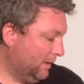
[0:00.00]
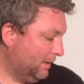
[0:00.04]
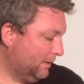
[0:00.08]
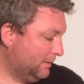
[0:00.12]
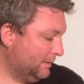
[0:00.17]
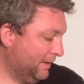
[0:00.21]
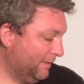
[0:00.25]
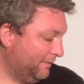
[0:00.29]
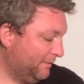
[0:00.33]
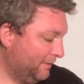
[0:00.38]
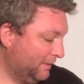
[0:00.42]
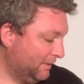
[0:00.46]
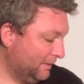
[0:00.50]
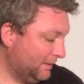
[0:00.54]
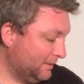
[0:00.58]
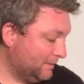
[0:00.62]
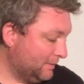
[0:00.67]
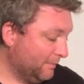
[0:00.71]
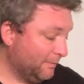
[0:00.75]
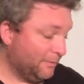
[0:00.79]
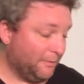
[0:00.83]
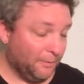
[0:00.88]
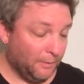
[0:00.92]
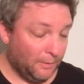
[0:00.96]
Definitely
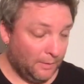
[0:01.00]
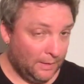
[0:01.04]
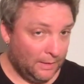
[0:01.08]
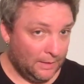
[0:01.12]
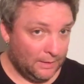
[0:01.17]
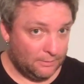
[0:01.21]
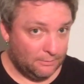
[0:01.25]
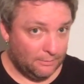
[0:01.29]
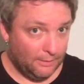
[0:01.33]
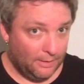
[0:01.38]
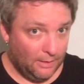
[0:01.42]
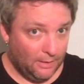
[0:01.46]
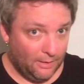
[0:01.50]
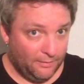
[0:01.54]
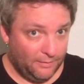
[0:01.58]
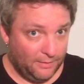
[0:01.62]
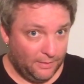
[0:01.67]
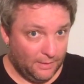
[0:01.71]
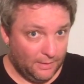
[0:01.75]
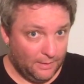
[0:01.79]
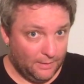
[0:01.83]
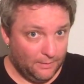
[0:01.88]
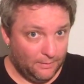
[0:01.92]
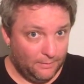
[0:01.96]
some fruitiness right off
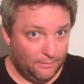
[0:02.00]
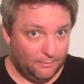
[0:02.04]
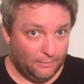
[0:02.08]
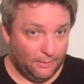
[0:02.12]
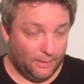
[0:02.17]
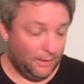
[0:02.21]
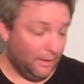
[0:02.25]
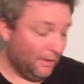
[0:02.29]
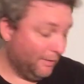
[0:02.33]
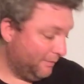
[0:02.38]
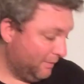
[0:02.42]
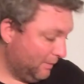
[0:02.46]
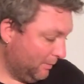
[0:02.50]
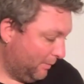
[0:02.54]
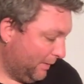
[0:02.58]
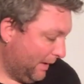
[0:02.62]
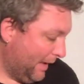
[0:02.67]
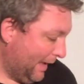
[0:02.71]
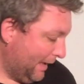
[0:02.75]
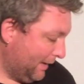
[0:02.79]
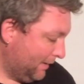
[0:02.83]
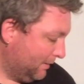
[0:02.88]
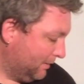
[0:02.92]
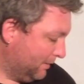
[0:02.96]
the
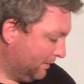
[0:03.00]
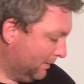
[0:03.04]
bat.